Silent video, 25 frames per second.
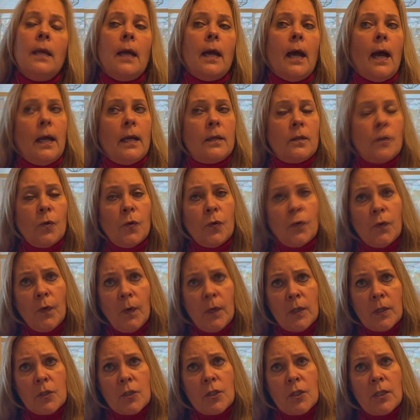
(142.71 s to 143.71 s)

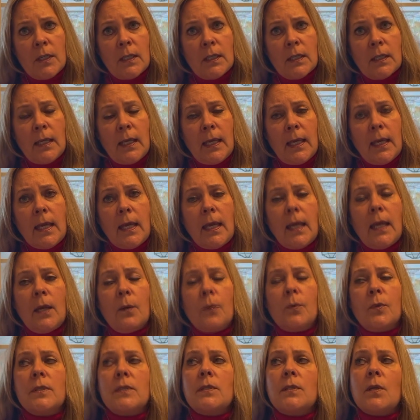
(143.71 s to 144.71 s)
Unfortunately, it
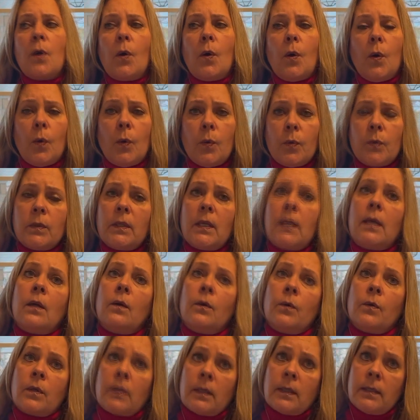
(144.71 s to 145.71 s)
was only
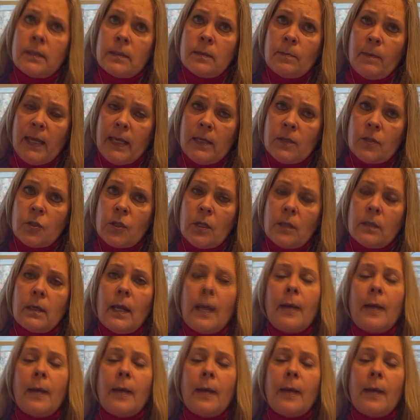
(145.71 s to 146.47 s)
Oaklands Mansion.